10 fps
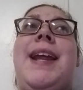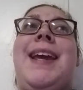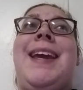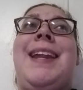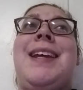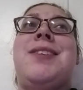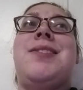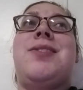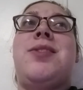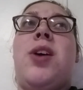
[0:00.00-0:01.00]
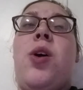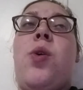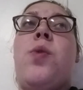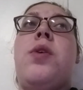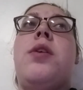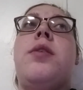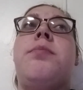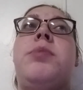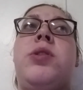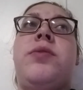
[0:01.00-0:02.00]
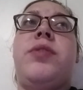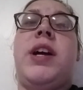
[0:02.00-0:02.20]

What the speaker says: It is so beautiful